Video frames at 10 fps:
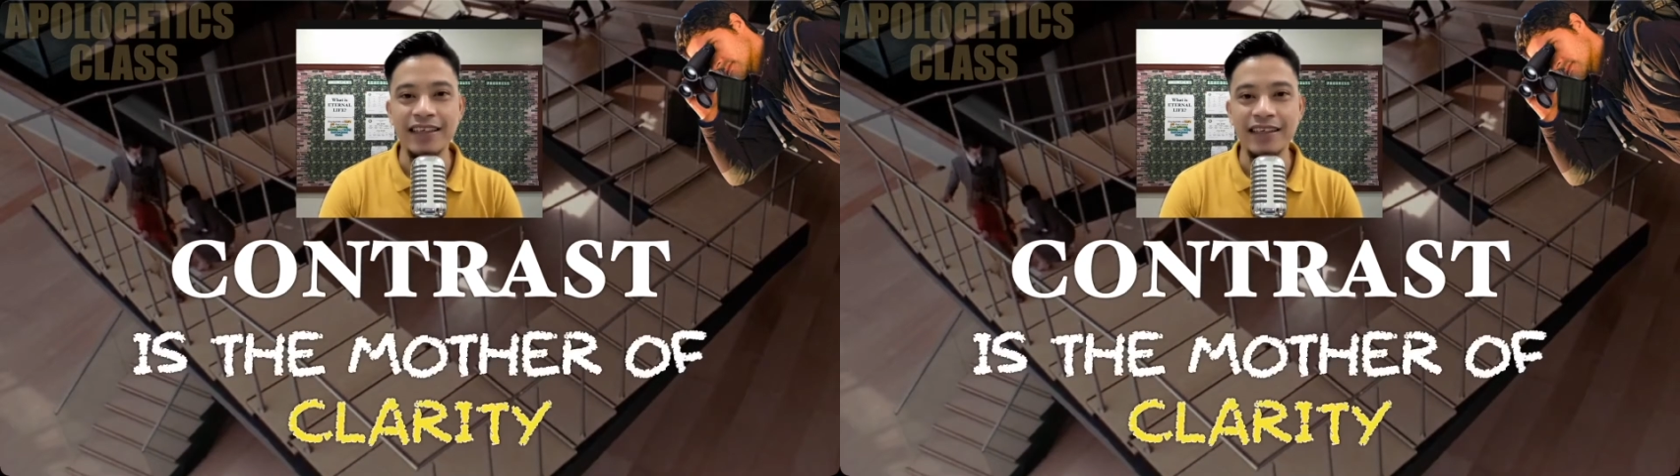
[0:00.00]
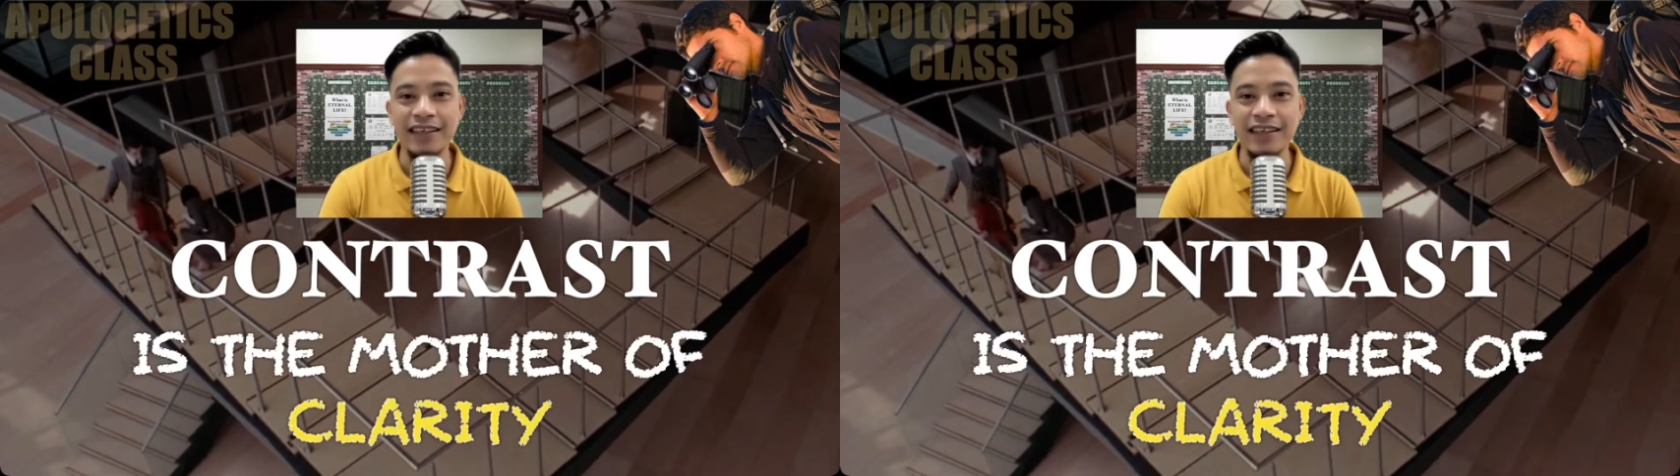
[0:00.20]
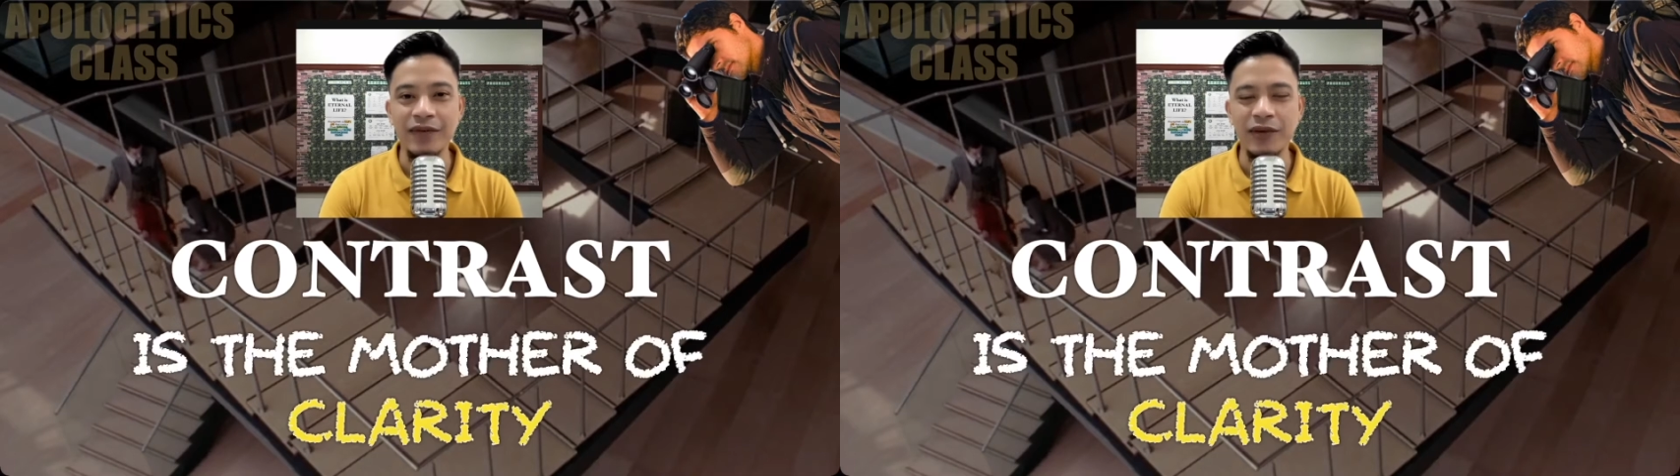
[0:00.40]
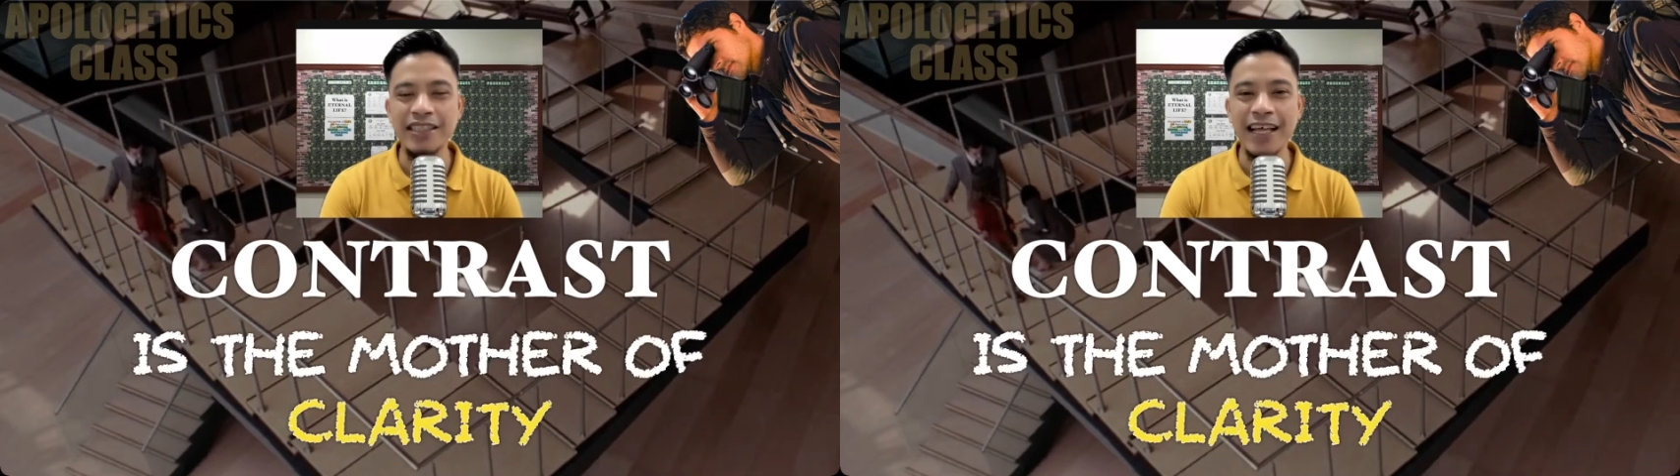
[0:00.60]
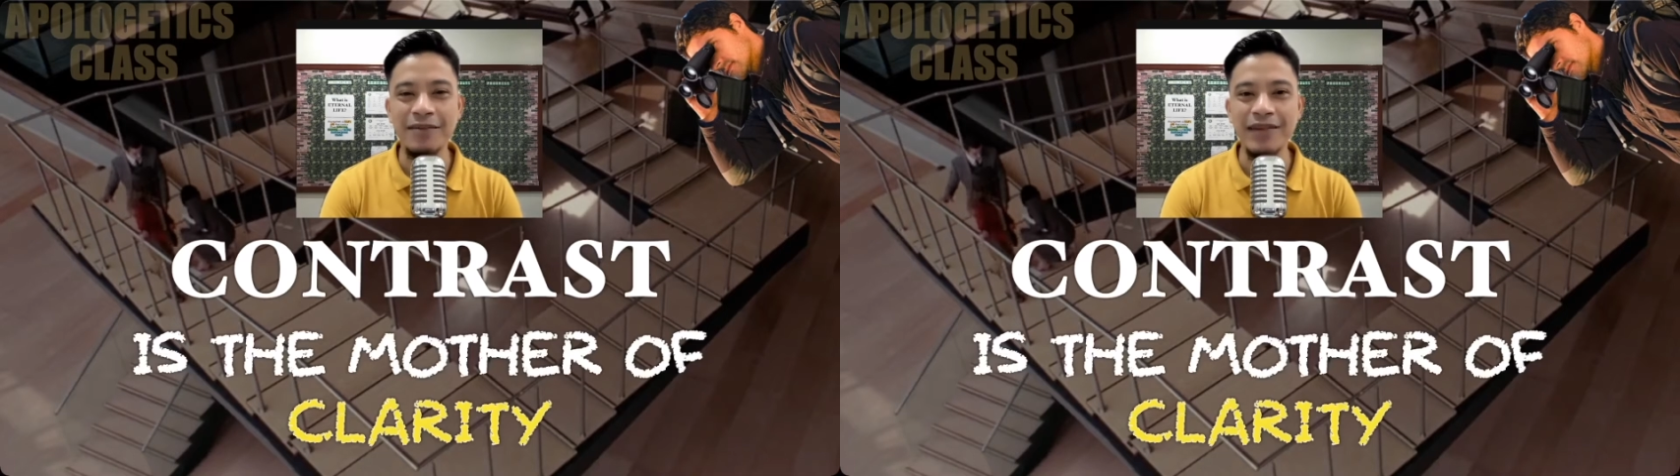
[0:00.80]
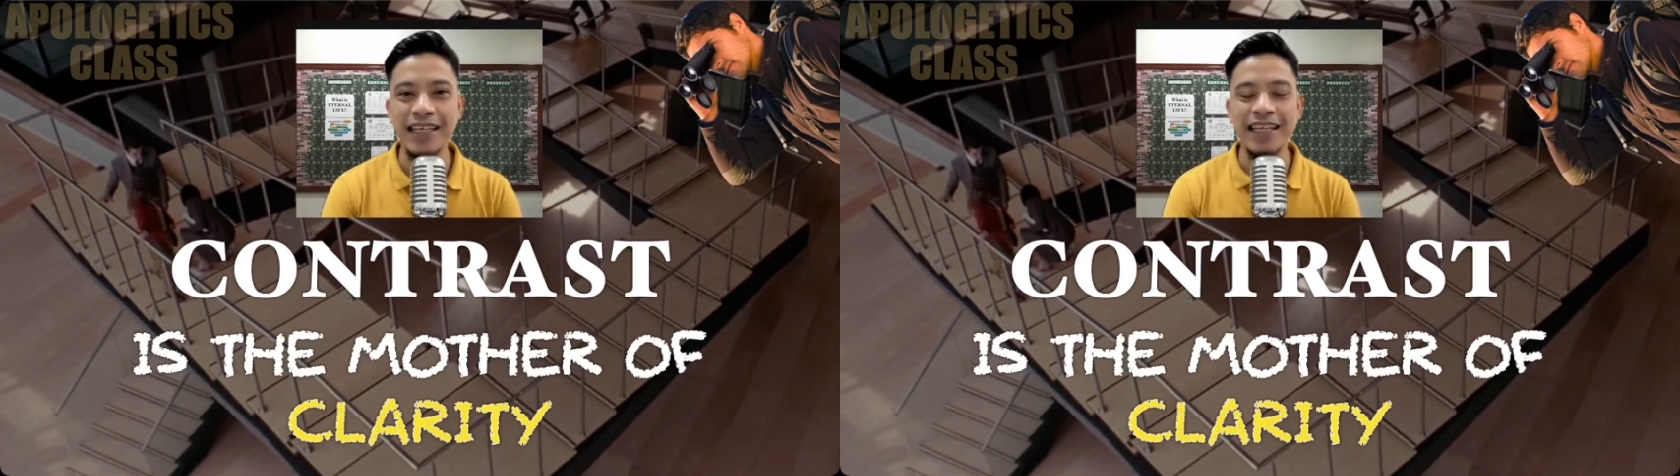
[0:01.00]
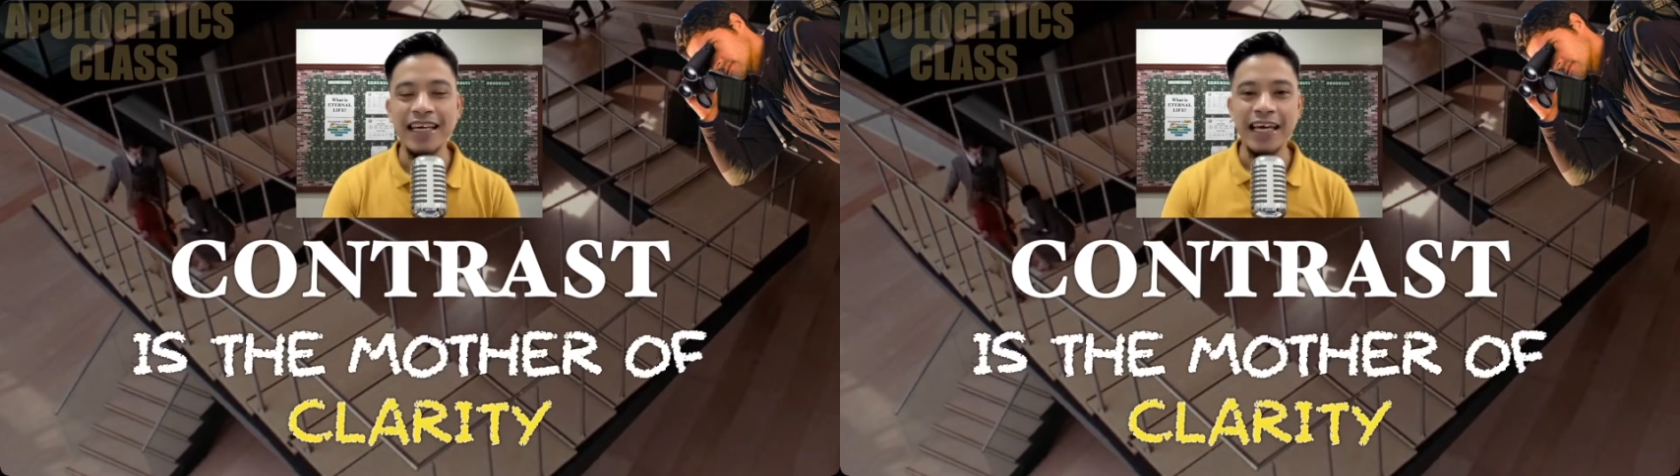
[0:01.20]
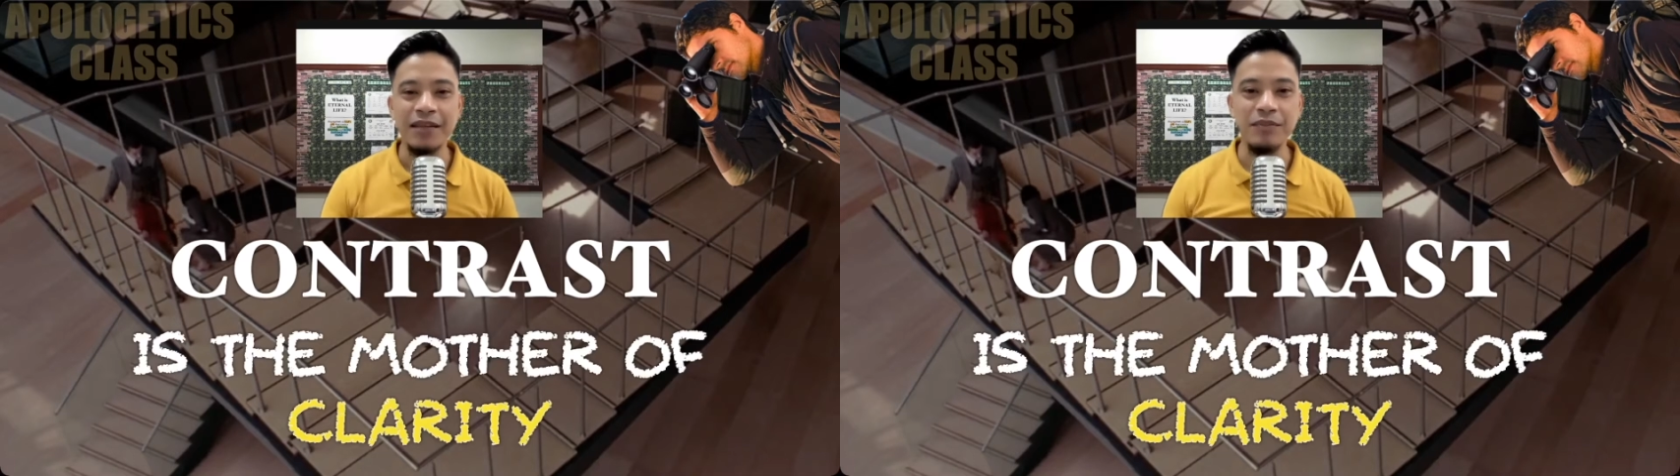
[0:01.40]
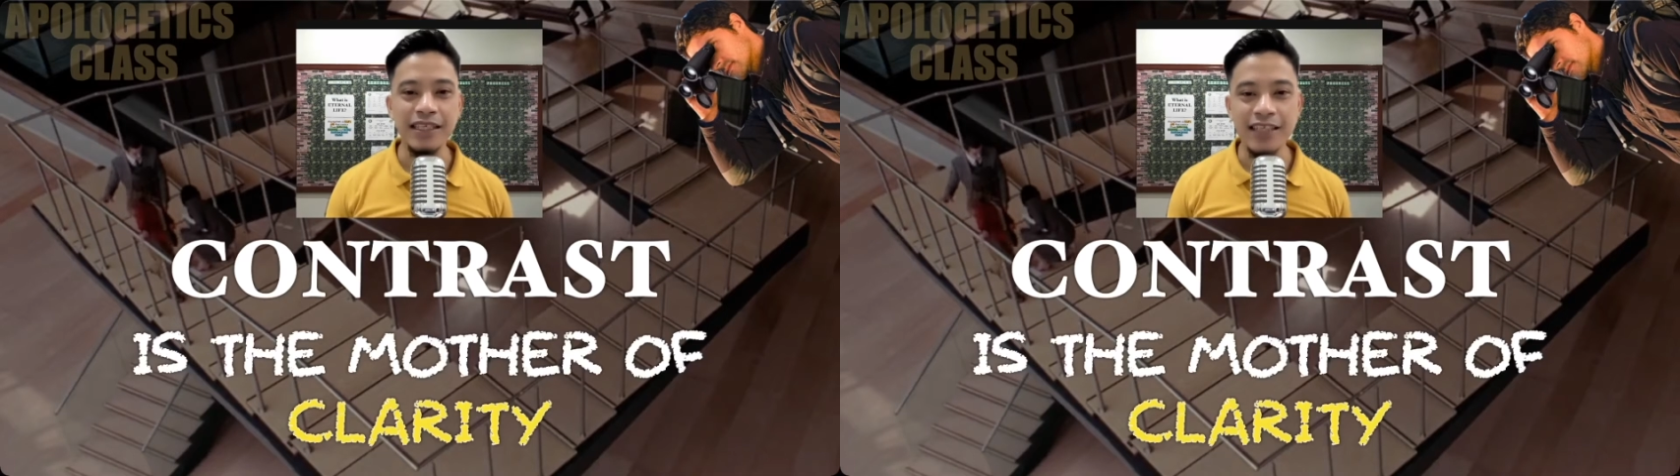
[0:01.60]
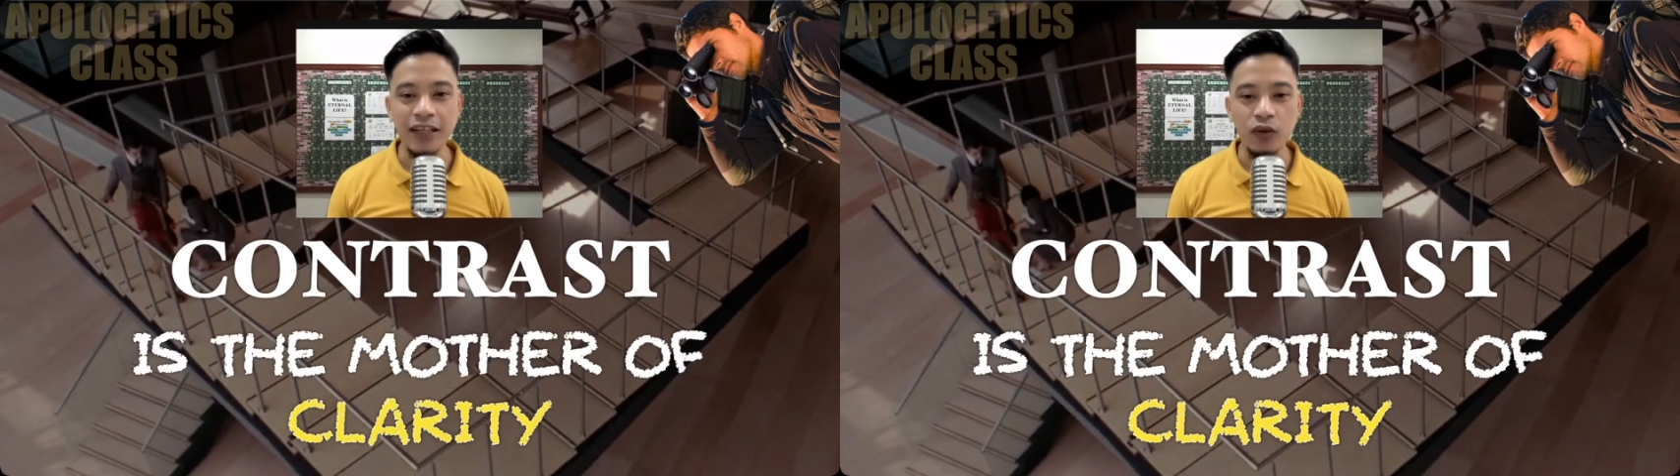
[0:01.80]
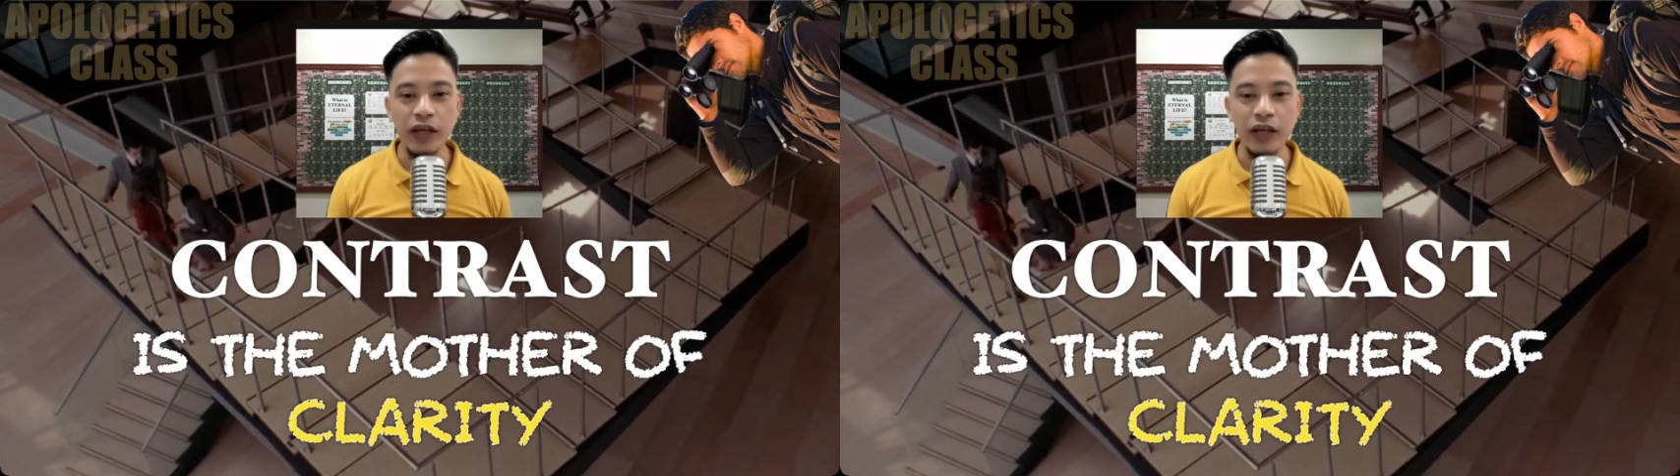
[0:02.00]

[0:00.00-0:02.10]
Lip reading: What does that mean? It means that when